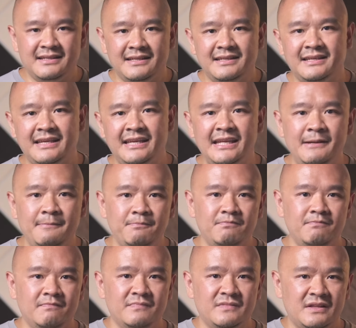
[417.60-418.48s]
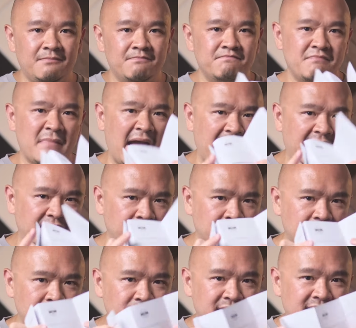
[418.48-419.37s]
keep the
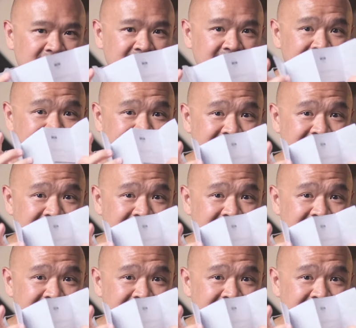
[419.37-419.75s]
manual because